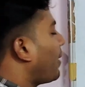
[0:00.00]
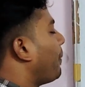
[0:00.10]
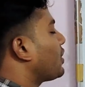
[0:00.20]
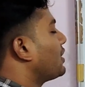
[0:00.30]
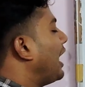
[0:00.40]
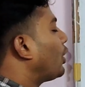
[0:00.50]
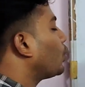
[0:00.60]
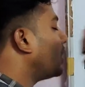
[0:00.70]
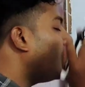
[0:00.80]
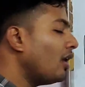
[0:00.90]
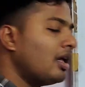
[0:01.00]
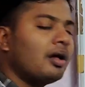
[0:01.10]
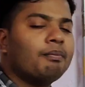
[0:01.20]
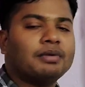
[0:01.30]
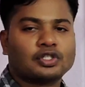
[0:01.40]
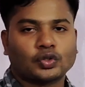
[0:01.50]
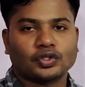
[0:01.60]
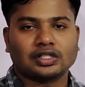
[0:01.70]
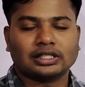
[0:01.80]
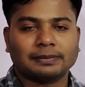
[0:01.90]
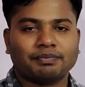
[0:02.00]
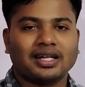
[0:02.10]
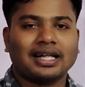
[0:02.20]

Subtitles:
proportional to the viscosity.